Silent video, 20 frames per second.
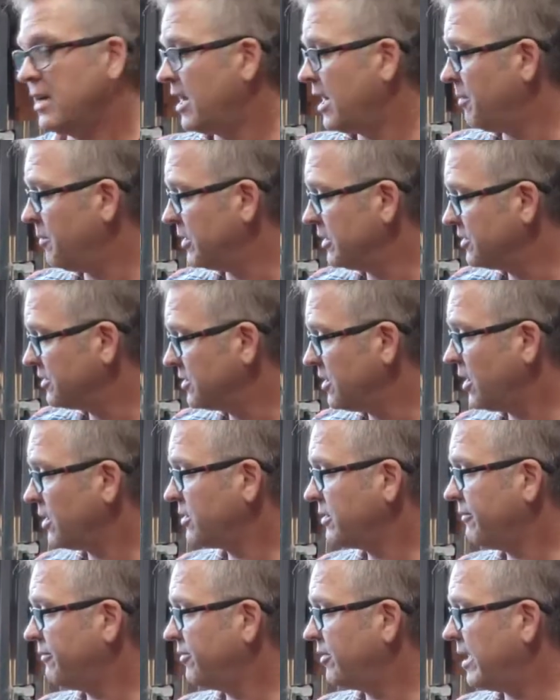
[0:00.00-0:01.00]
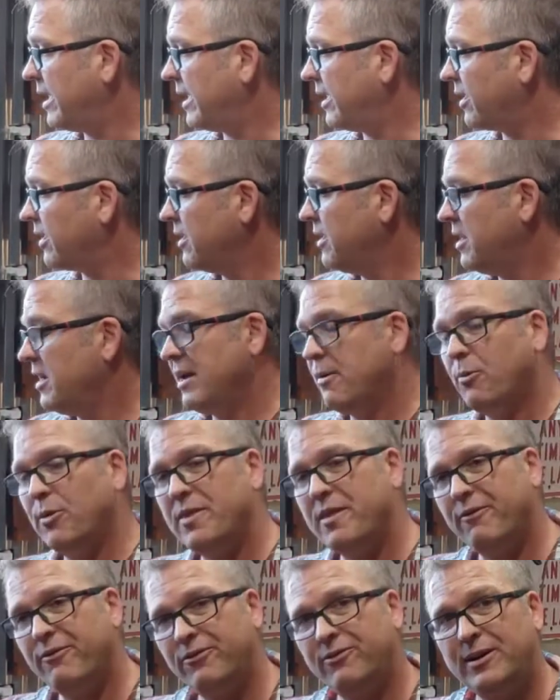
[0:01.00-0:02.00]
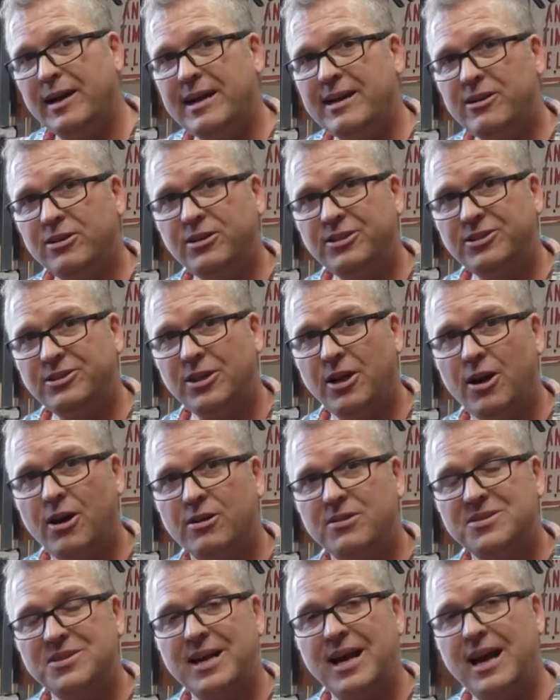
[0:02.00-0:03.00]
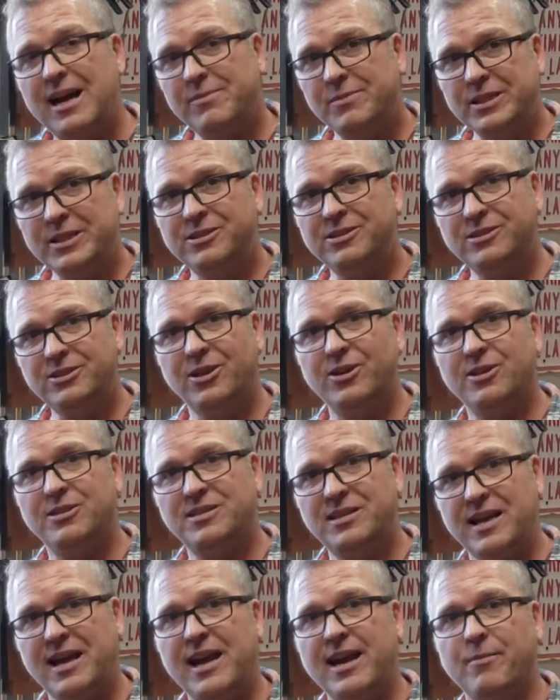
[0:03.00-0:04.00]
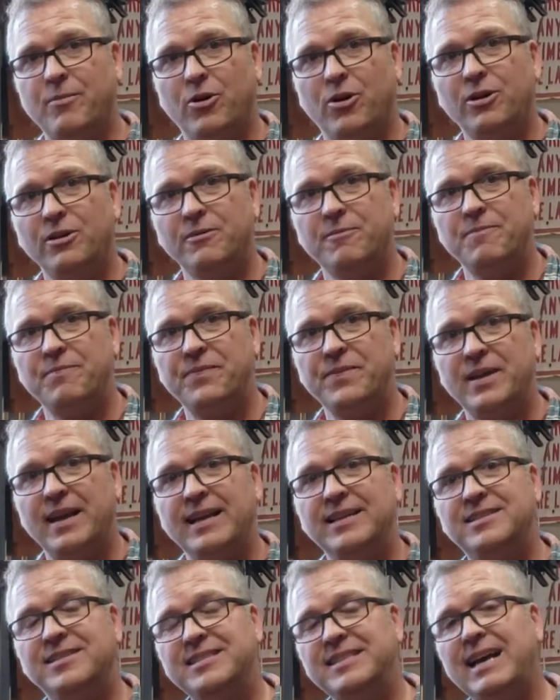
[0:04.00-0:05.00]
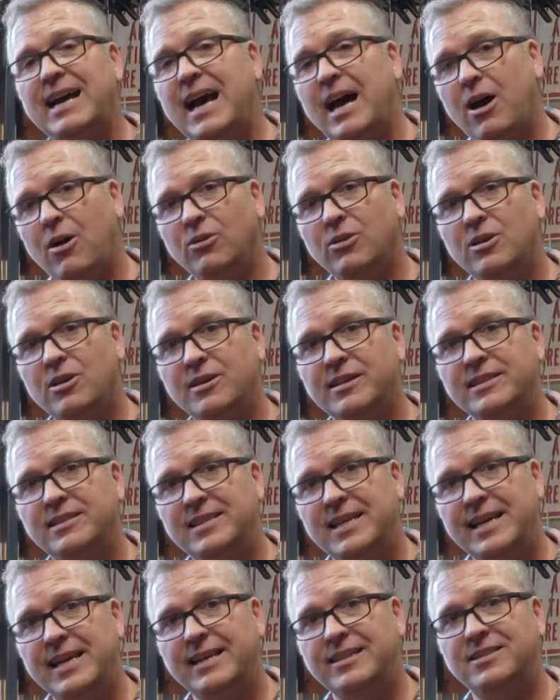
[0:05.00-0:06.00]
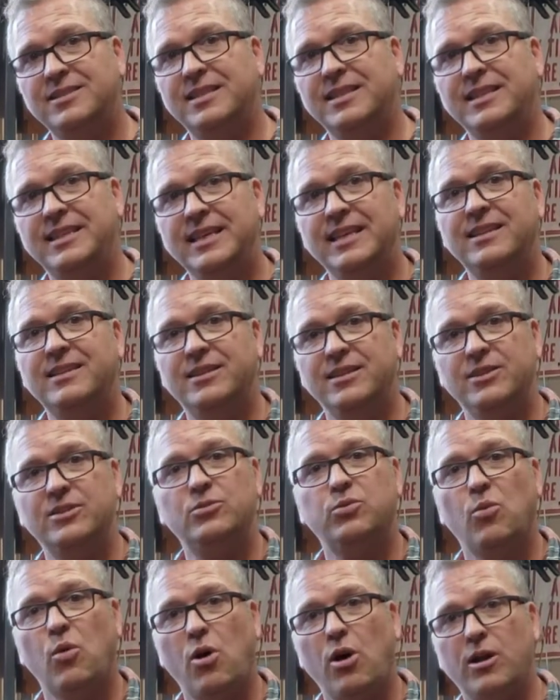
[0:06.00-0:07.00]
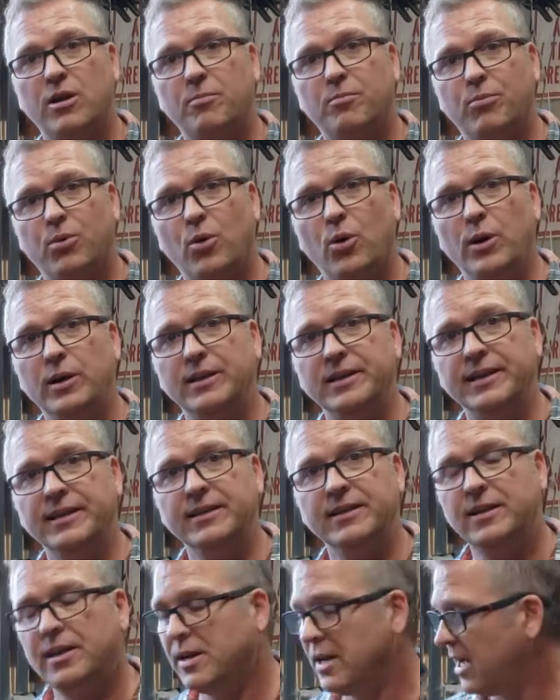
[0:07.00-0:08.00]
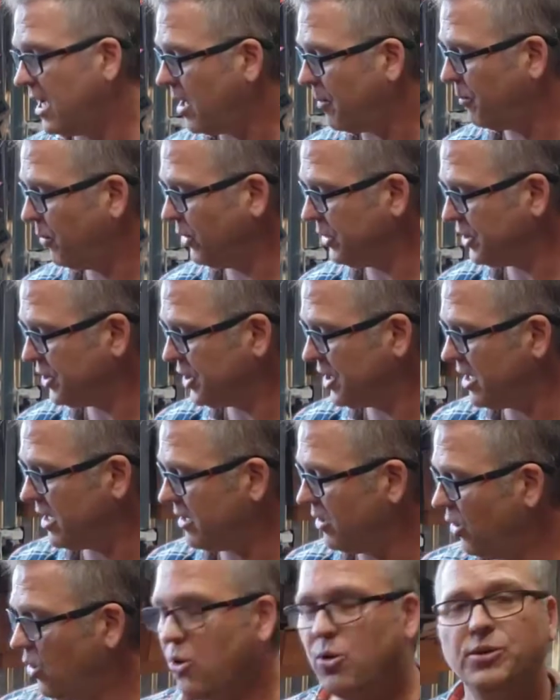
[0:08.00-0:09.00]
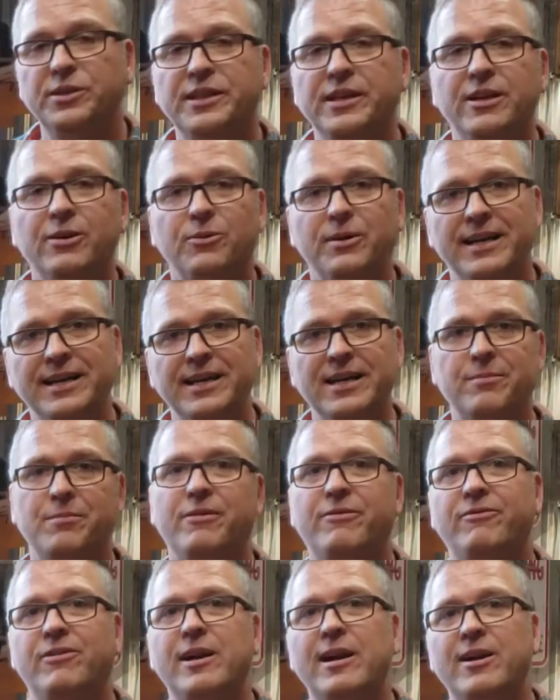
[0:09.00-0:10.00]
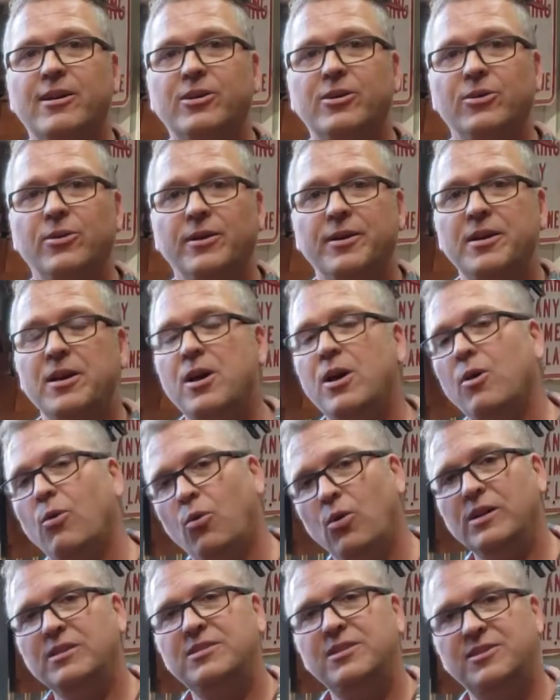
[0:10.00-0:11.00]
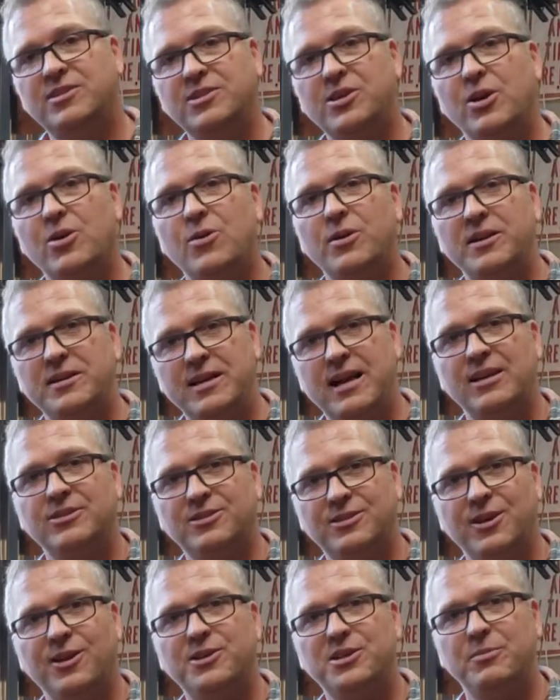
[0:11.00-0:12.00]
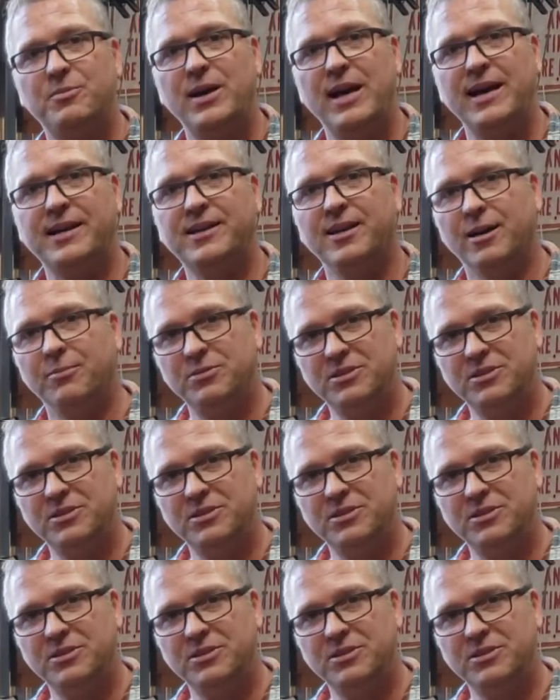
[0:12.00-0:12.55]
I'm going to start the fire. When the fire starts, I'm going to start a timer and see how long it takes to get this water boiling. I'll put you on hold here when I get my fire going. Once it's going, I'll start you back up.